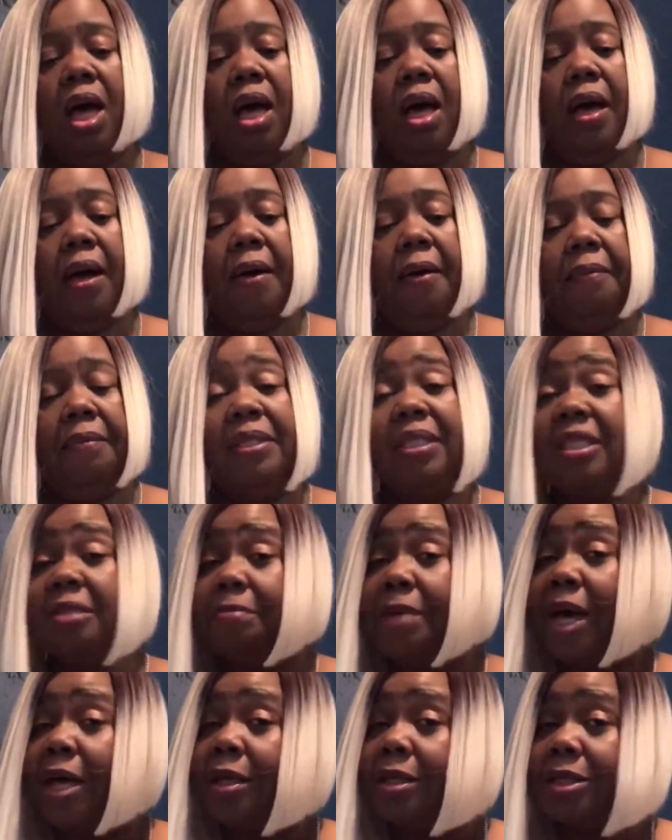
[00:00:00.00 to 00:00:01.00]
It
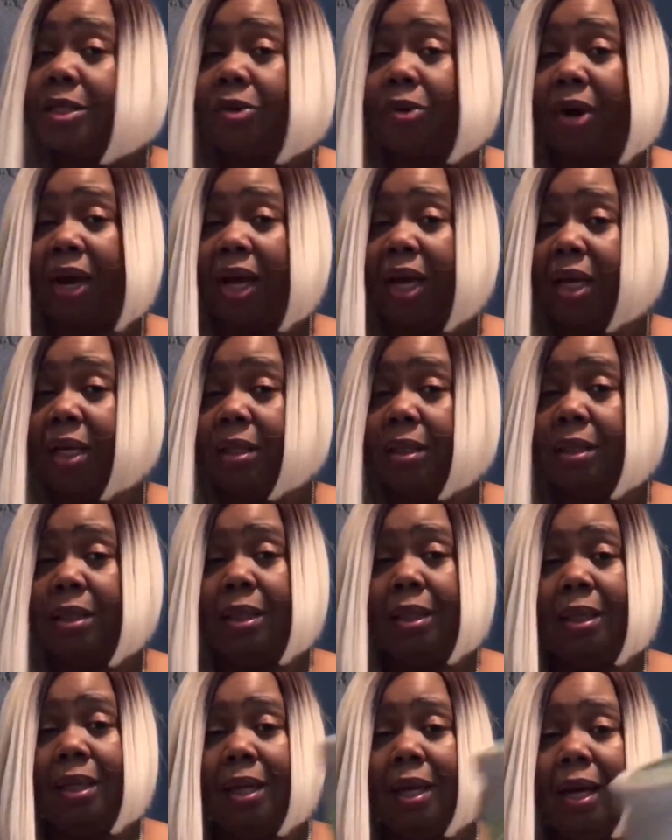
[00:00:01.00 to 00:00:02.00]
smells great.
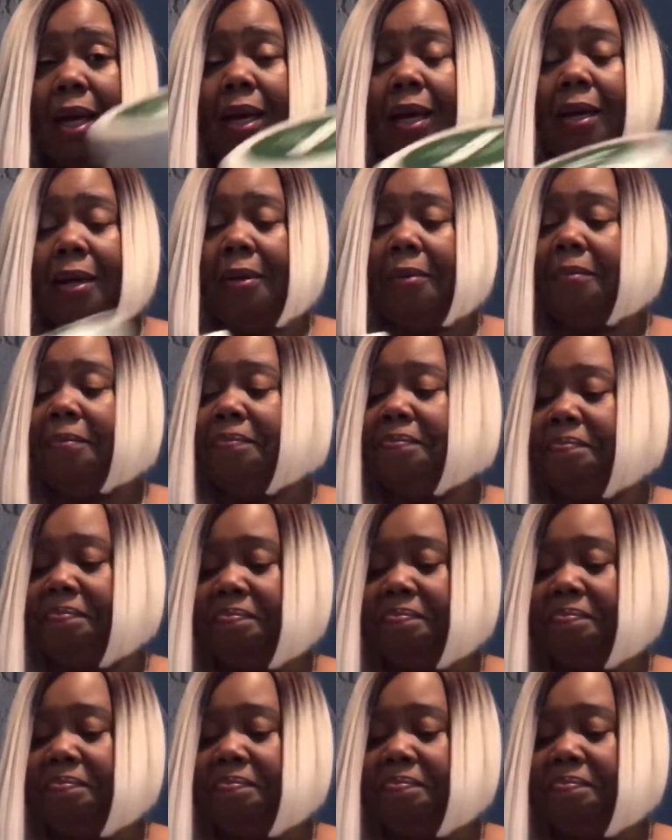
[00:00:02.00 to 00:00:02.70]
Yeah,